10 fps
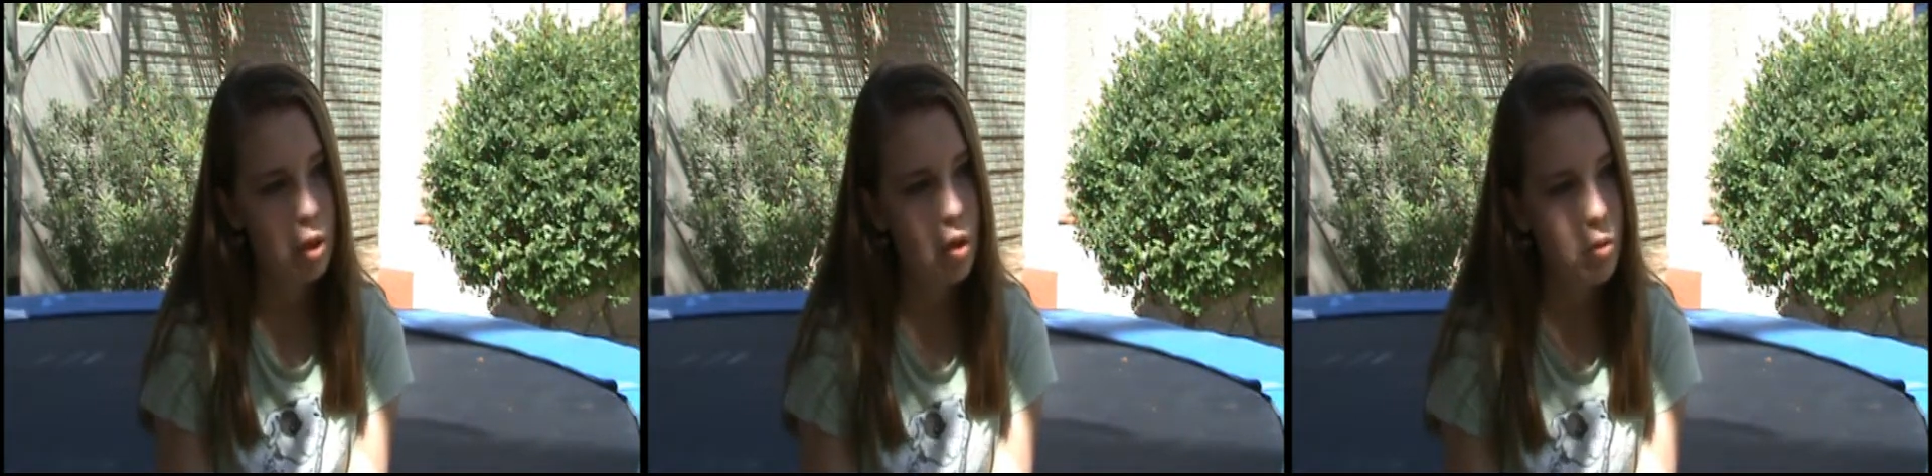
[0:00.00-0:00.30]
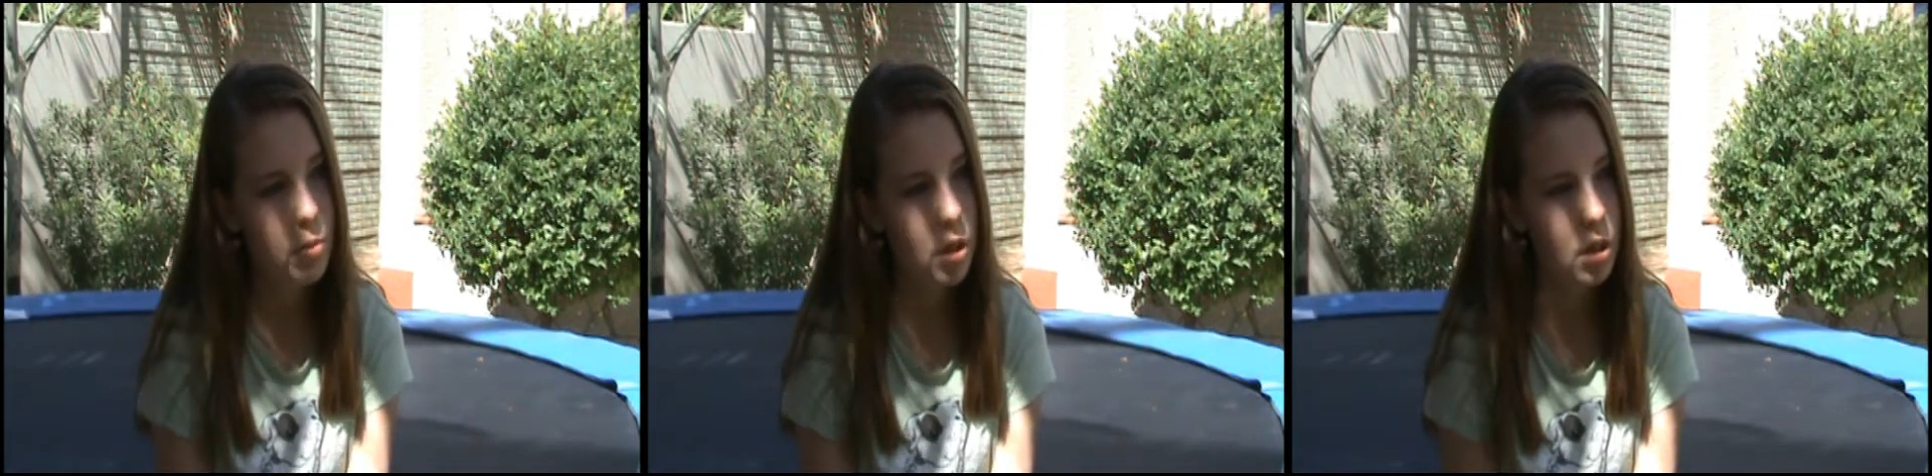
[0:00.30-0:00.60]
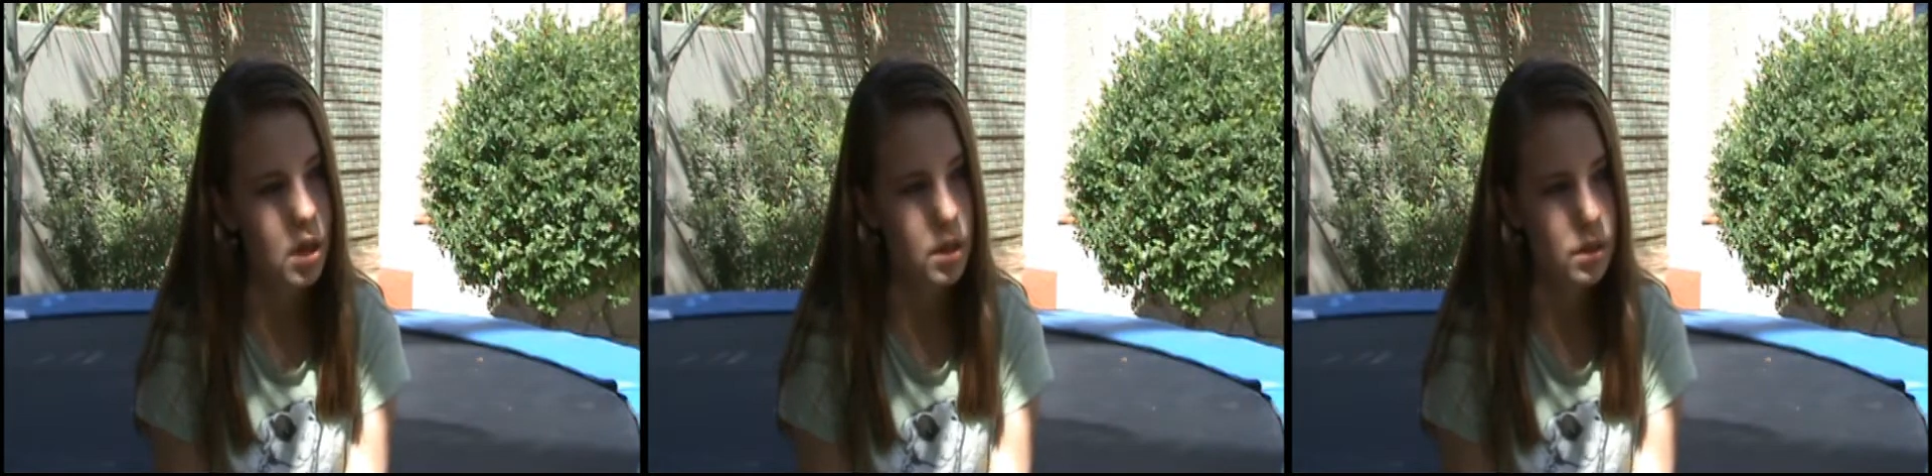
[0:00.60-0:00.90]
open
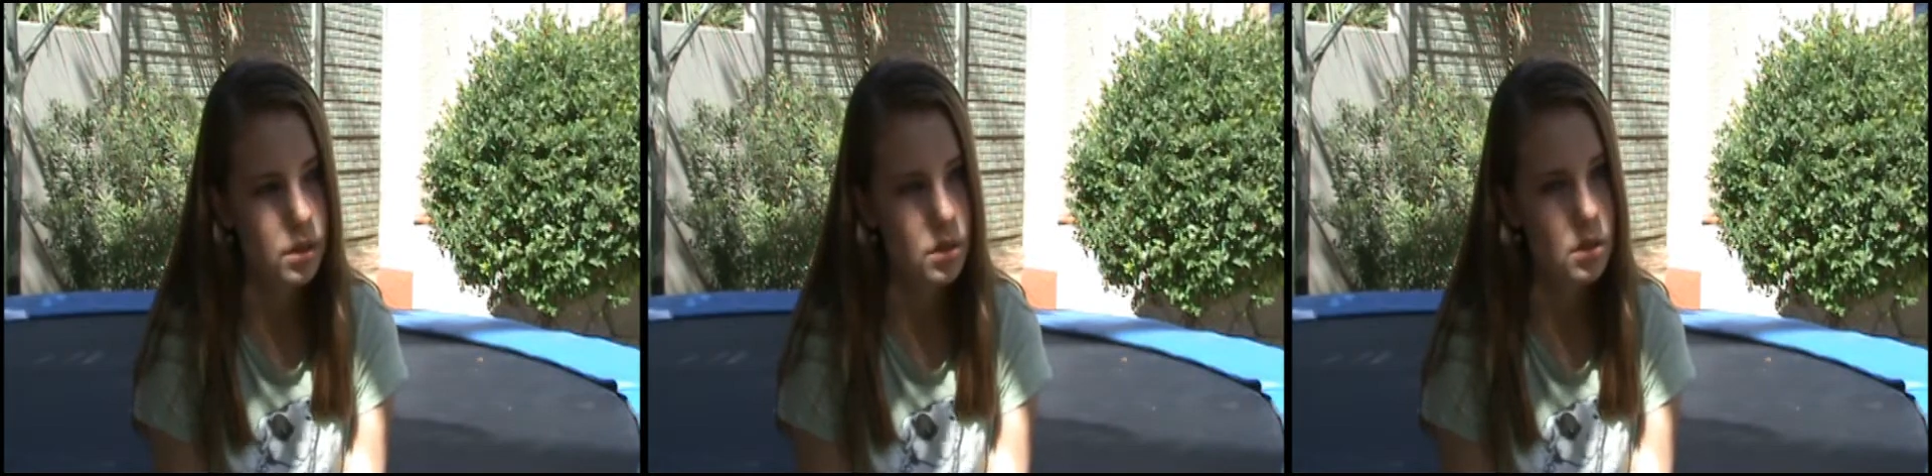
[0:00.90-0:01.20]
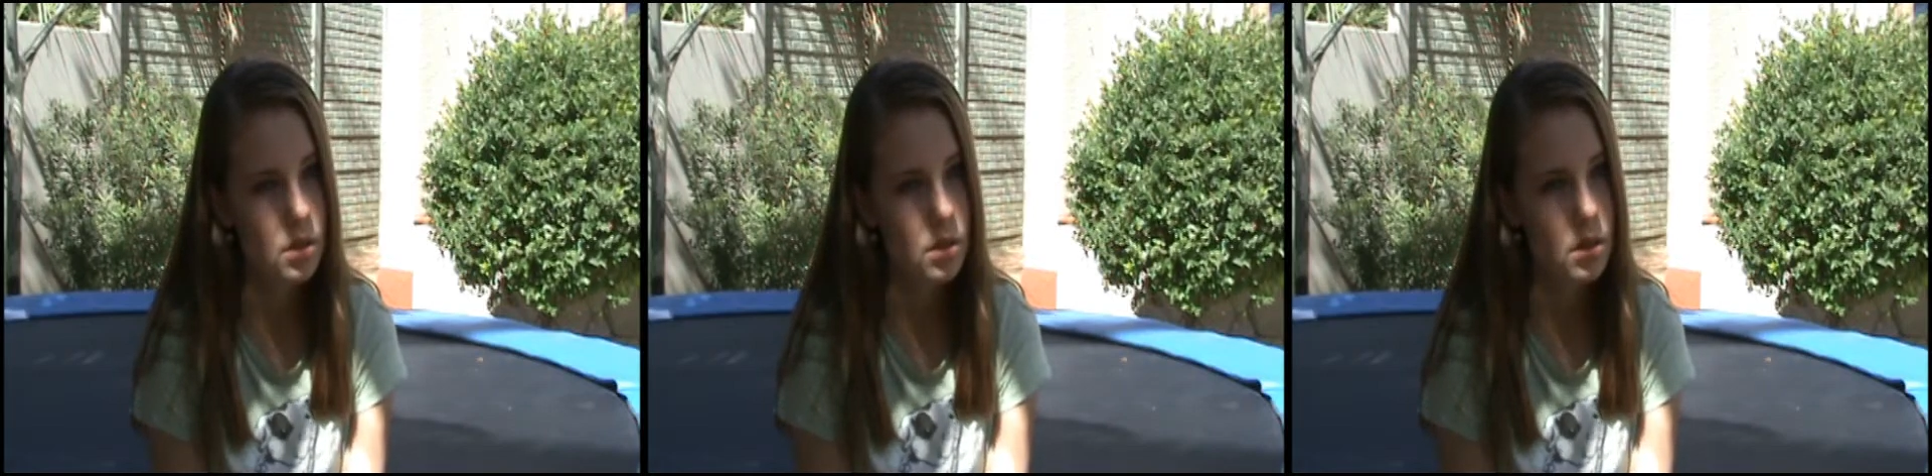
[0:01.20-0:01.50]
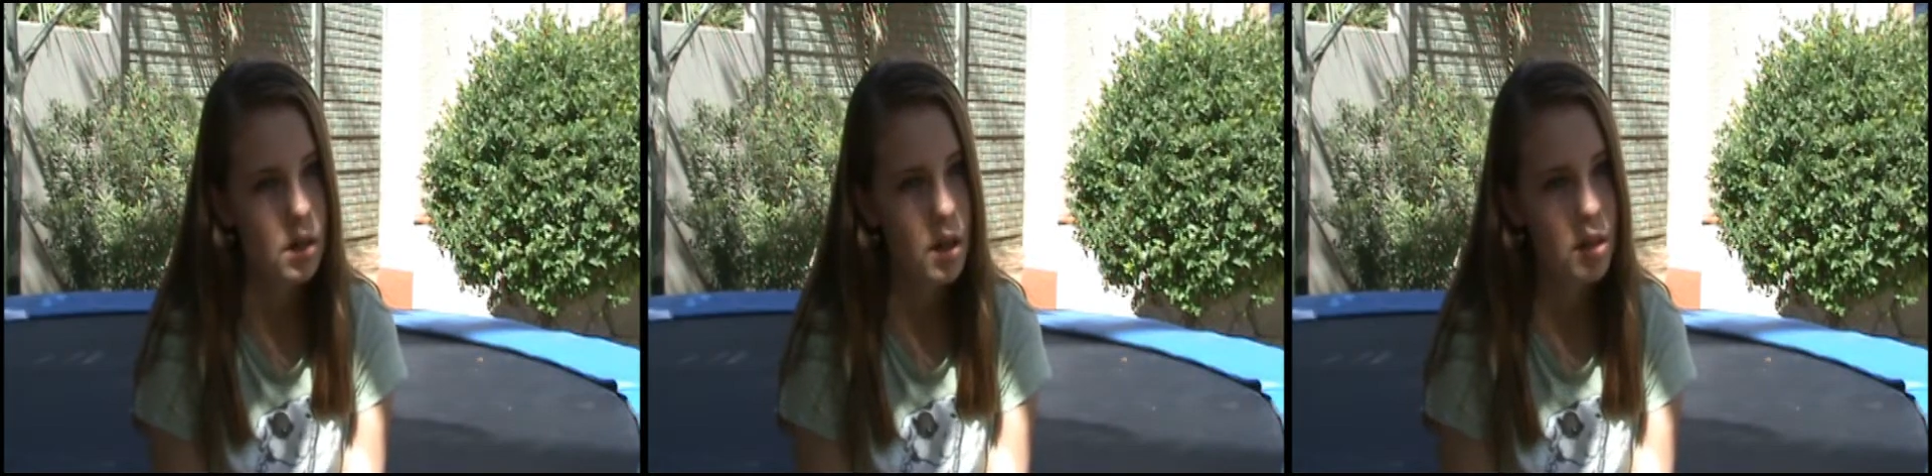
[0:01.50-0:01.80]
and
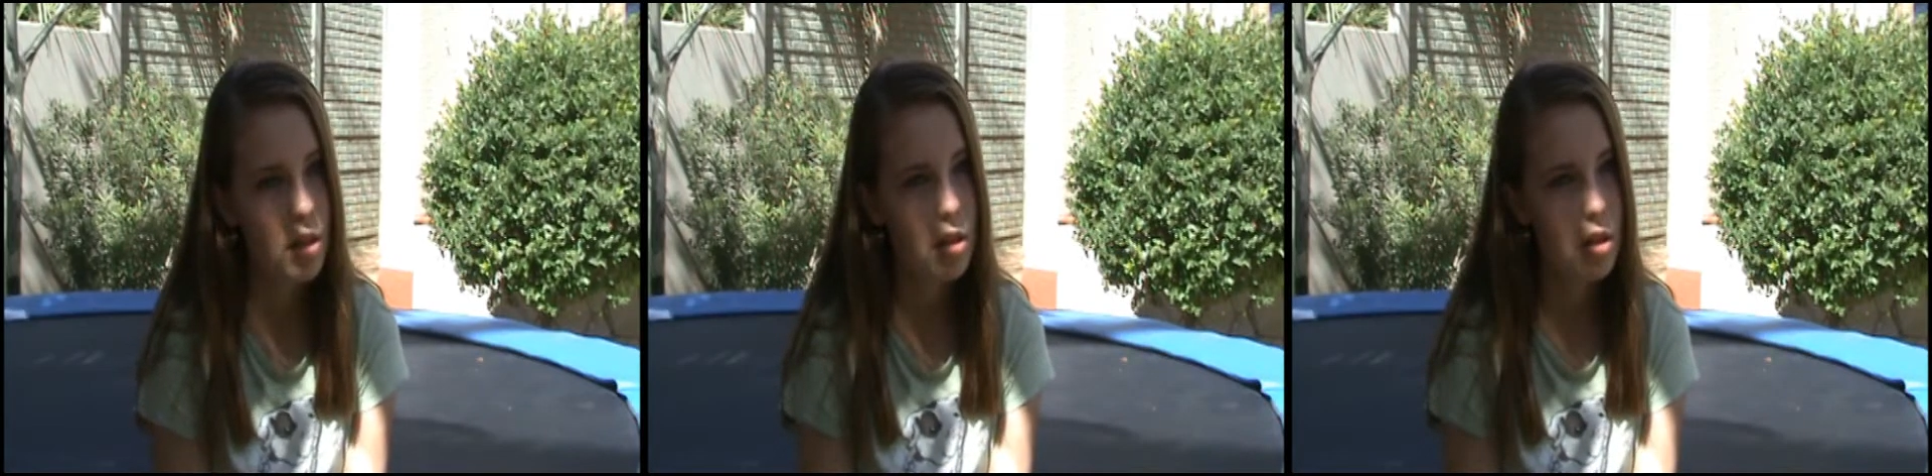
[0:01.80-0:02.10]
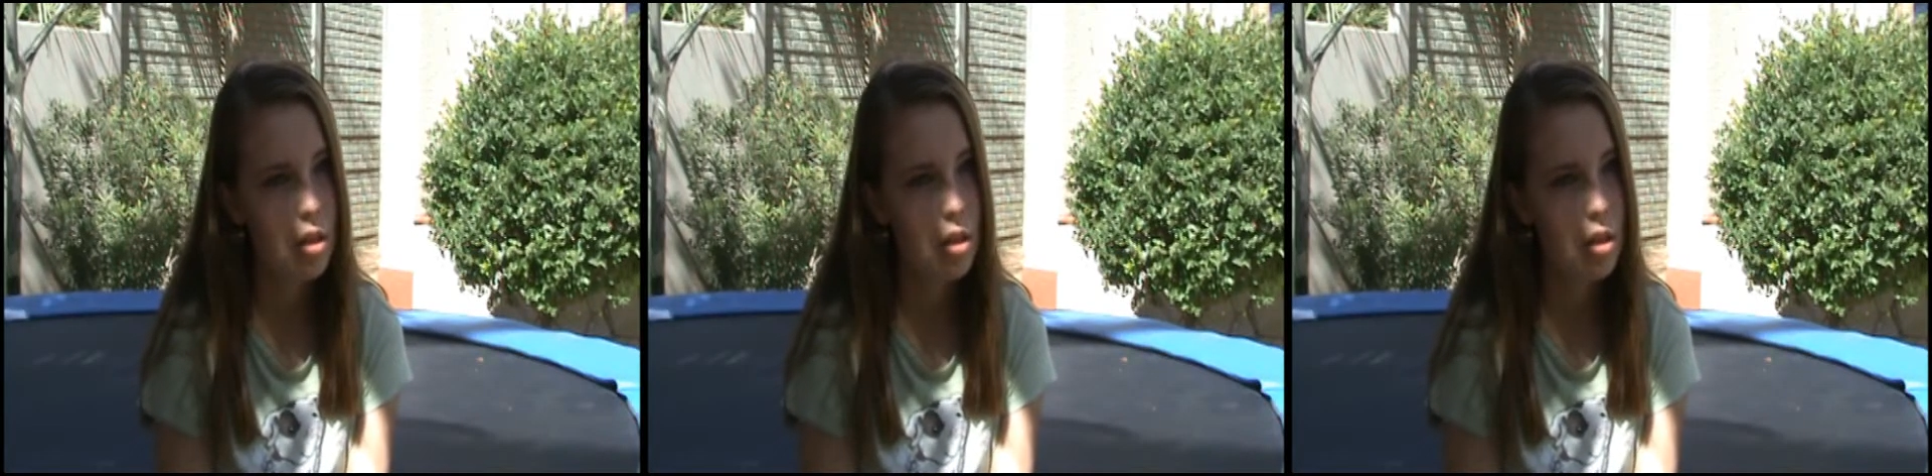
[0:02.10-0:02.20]
I think